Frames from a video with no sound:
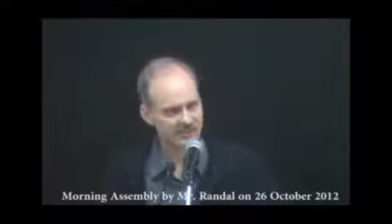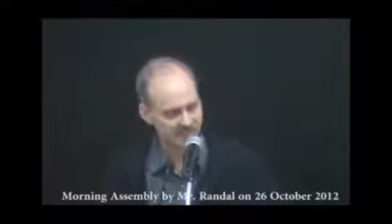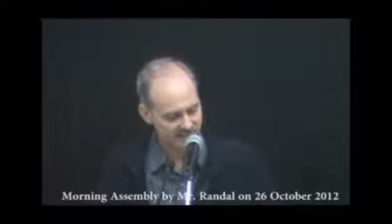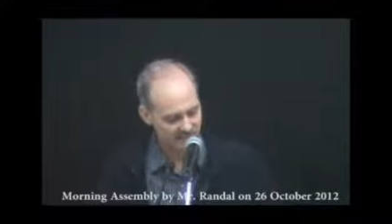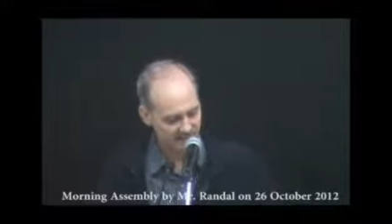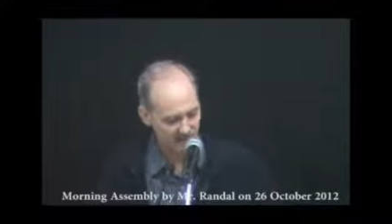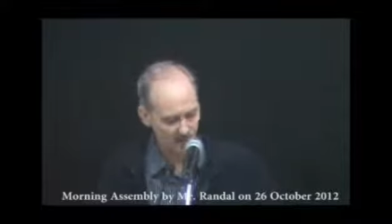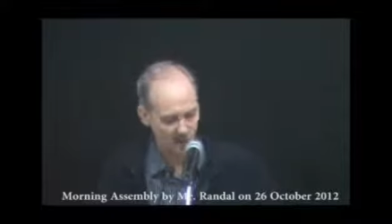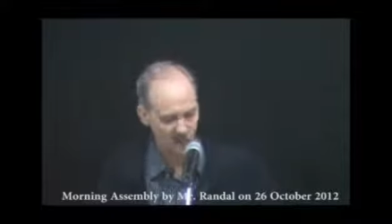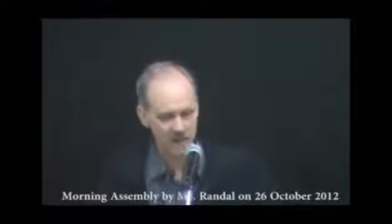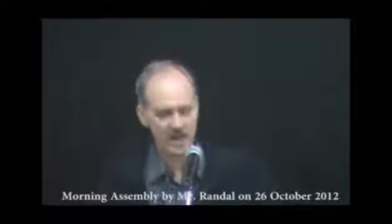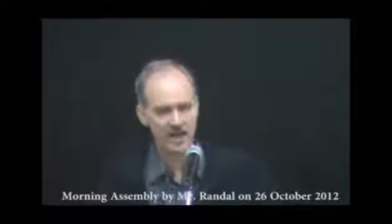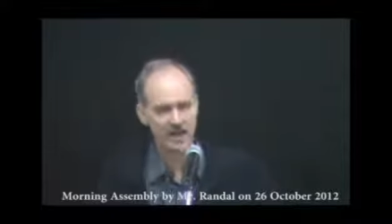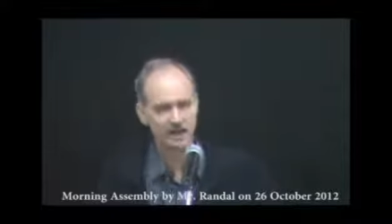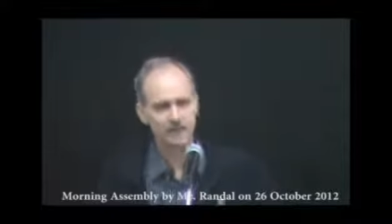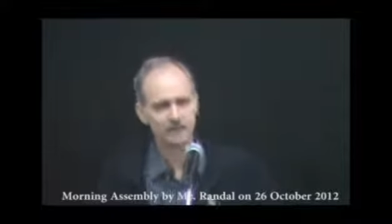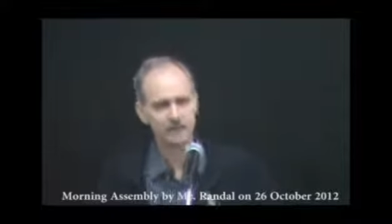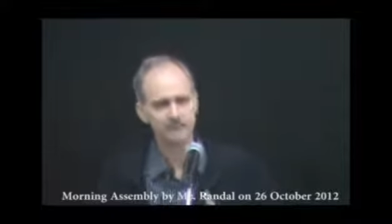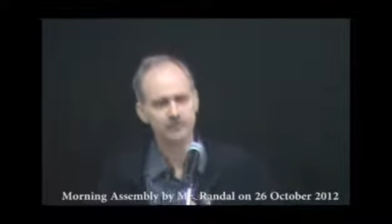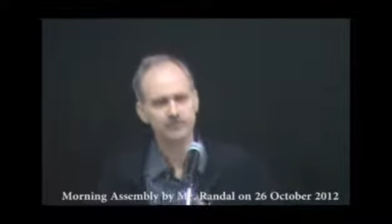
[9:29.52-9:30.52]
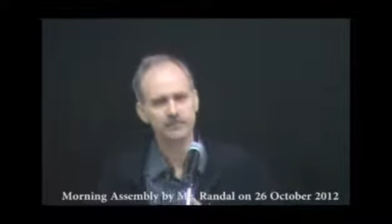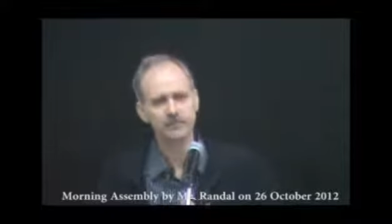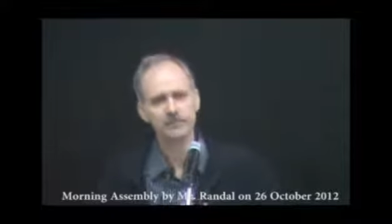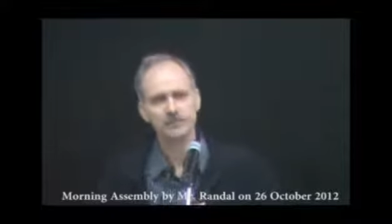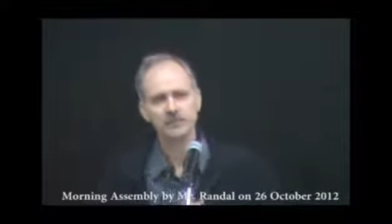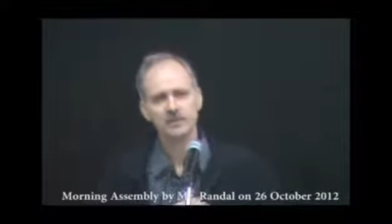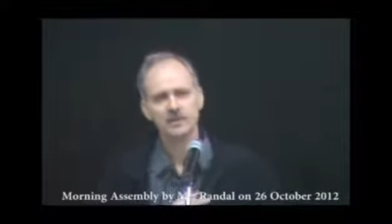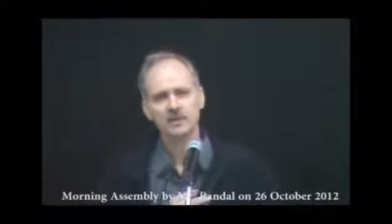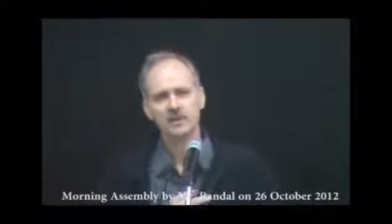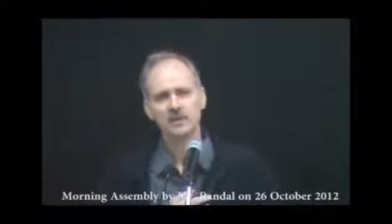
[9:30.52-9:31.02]
he said, okay.
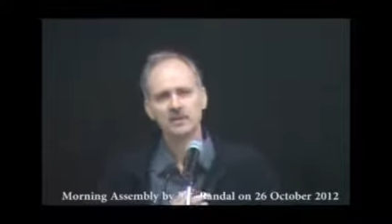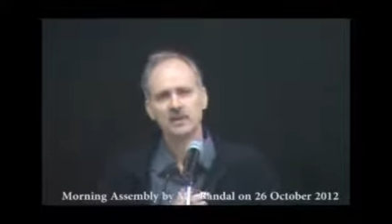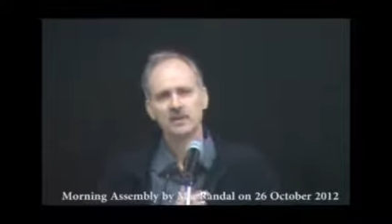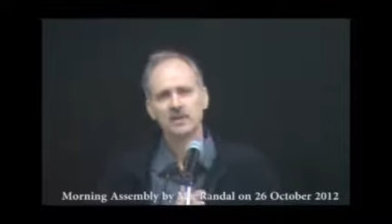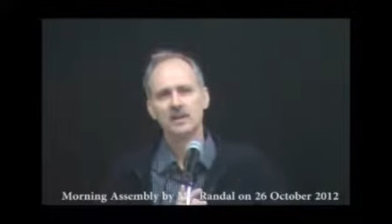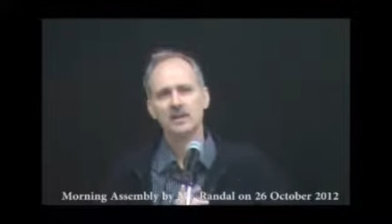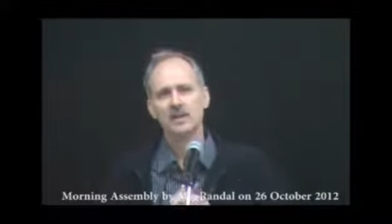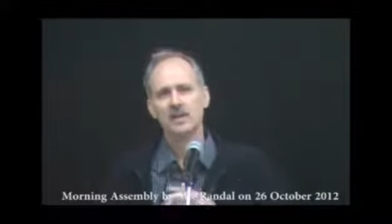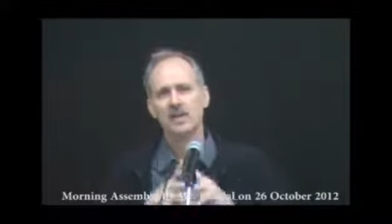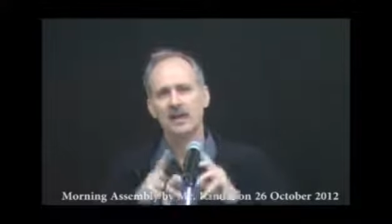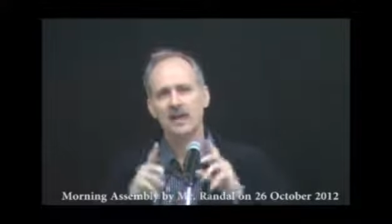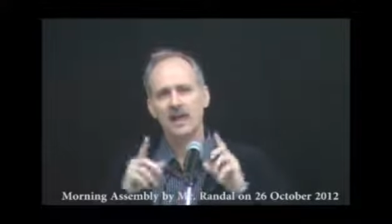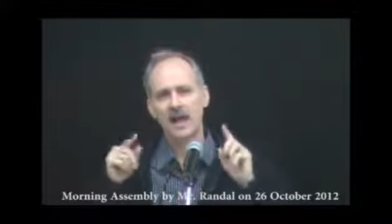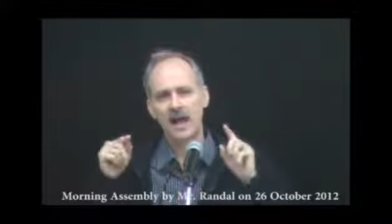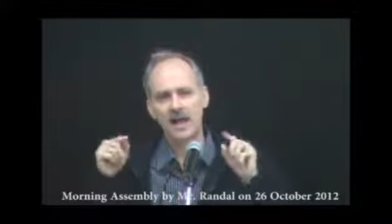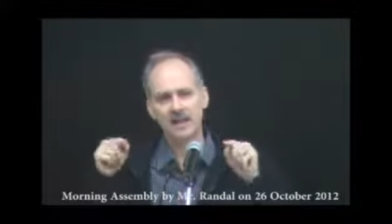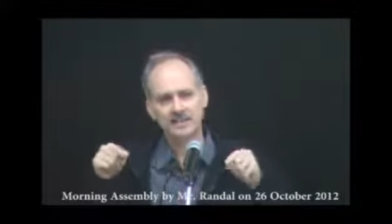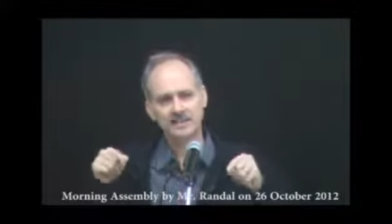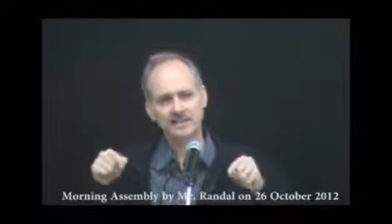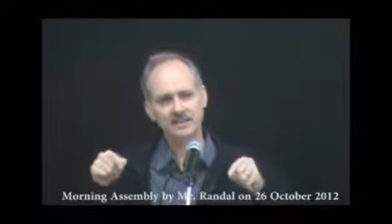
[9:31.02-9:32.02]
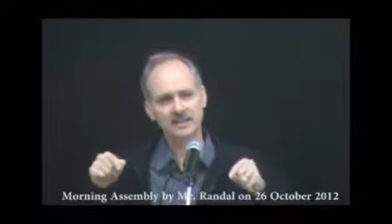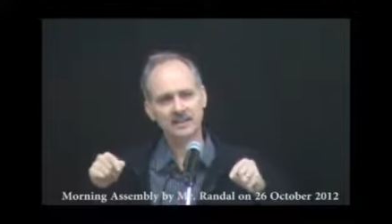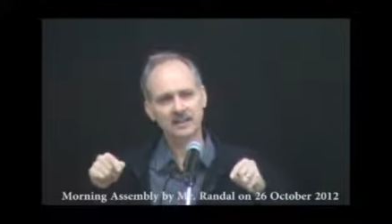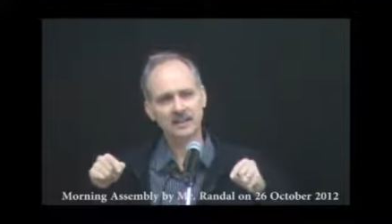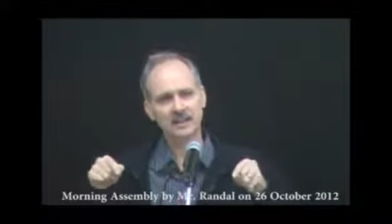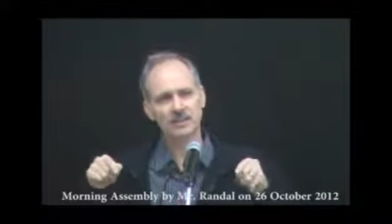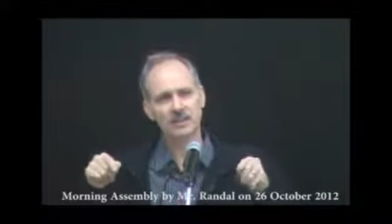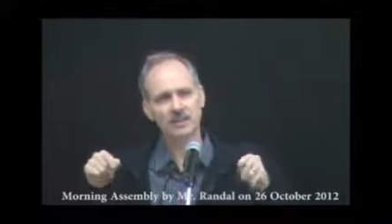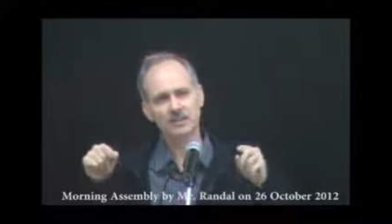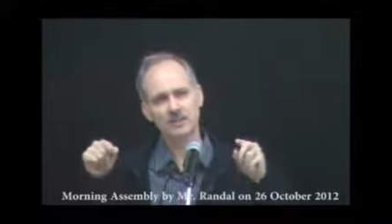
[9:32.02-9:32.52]

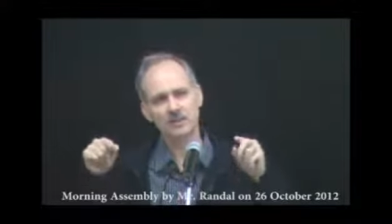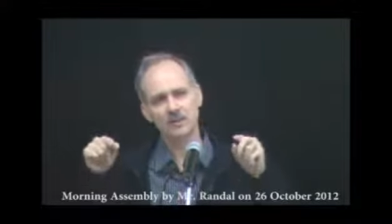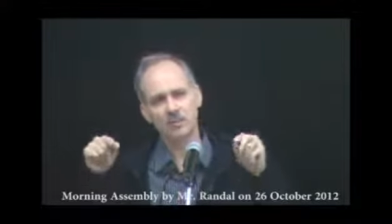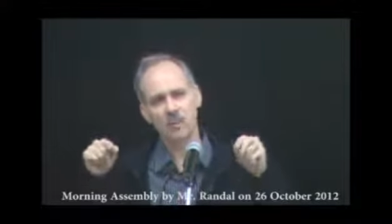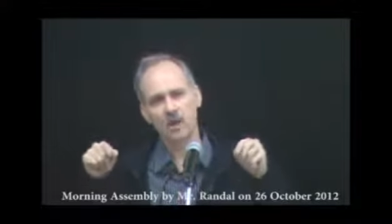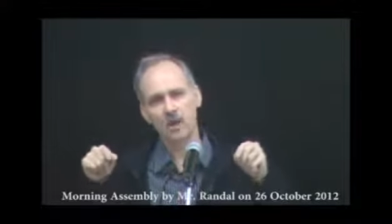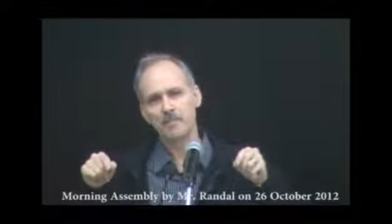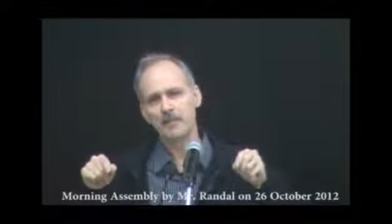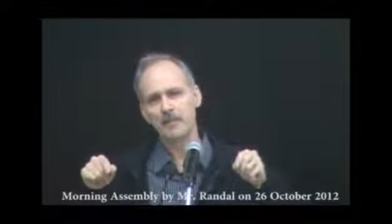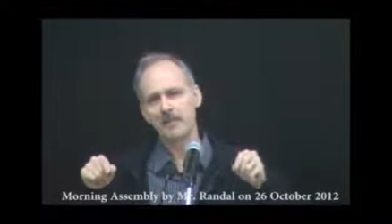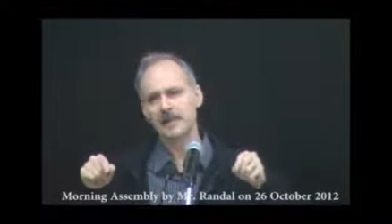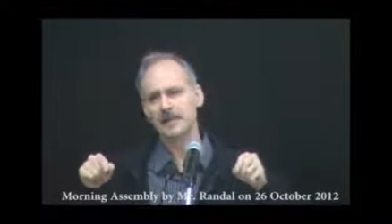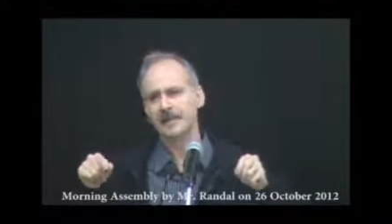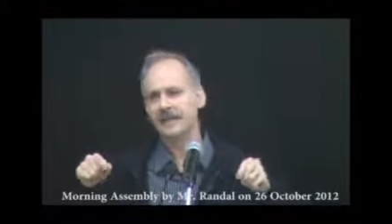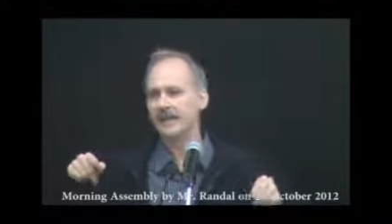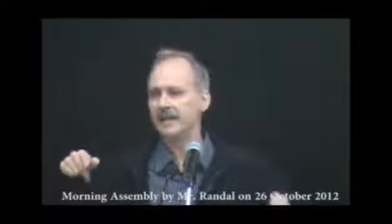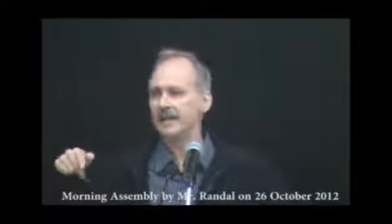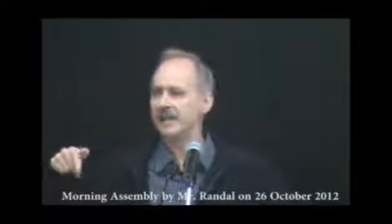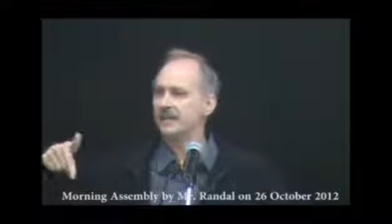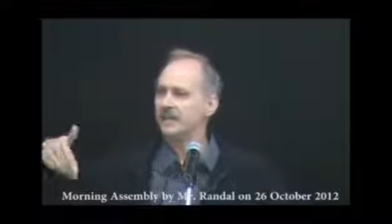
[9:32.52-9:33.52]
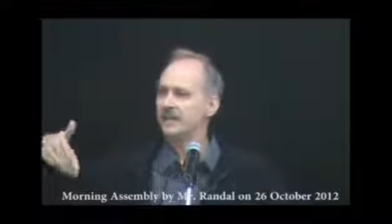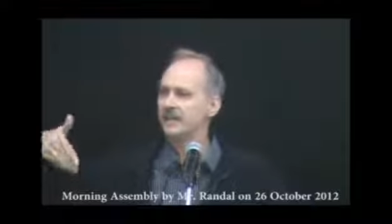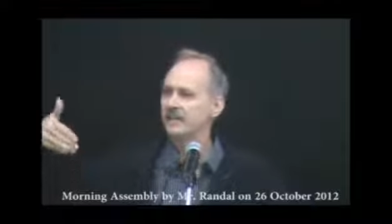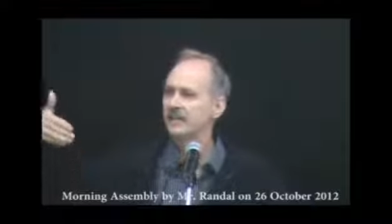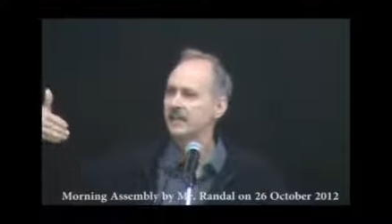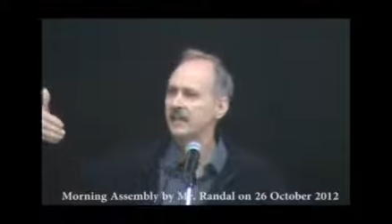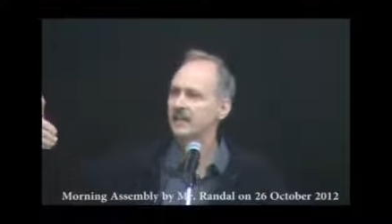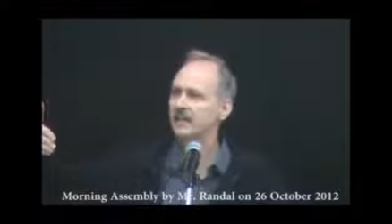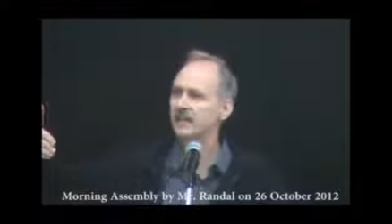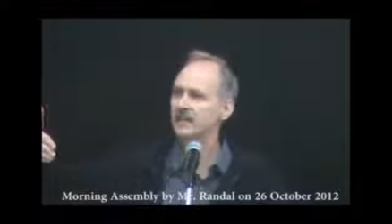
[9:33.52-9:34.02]
Esther was a woman in
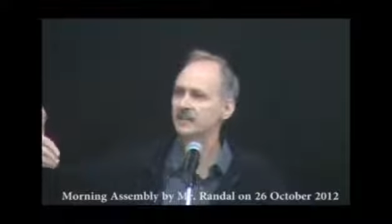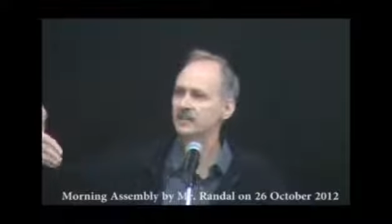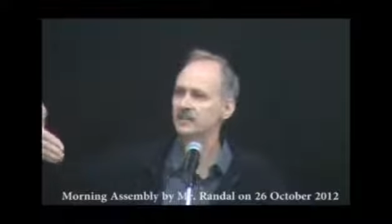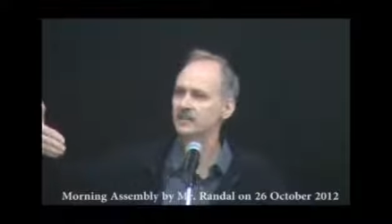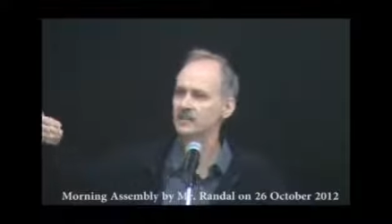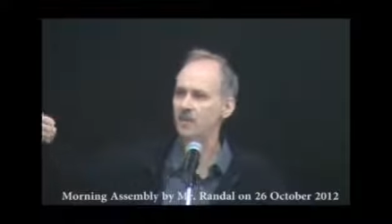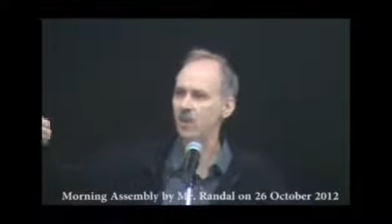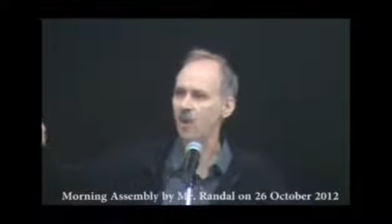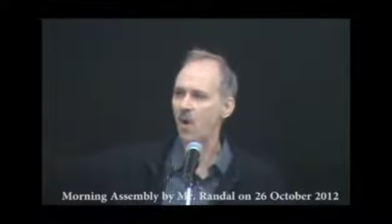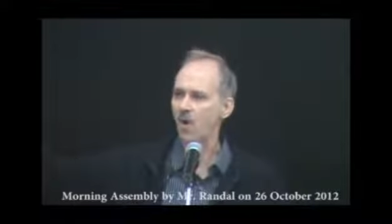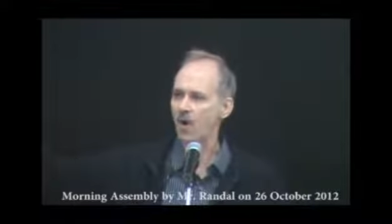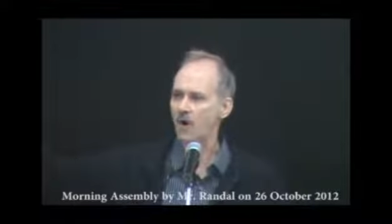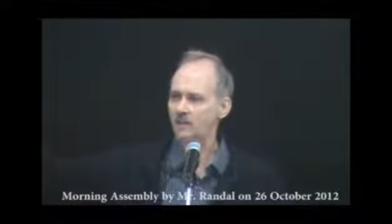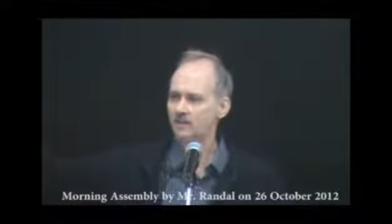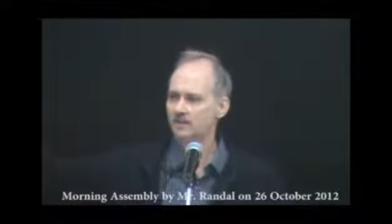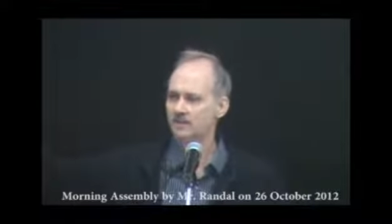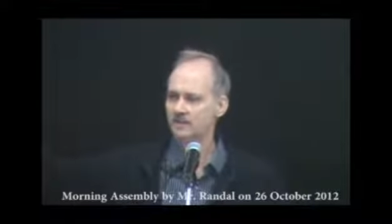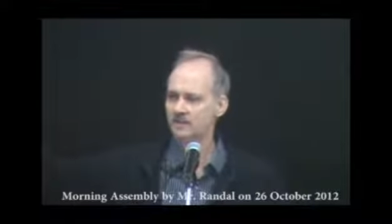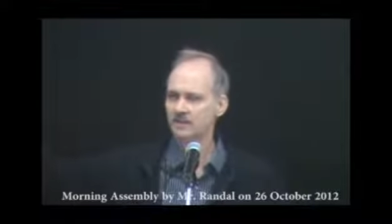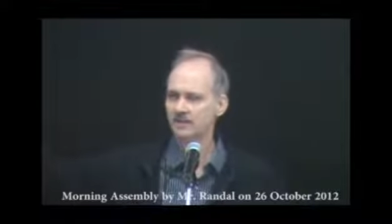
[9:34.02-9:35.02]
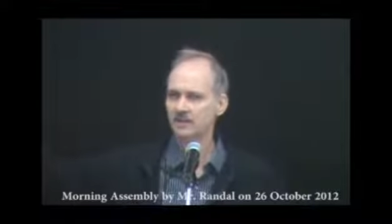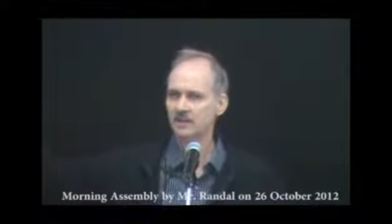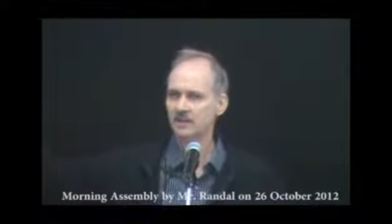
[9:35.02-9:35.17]
the king's court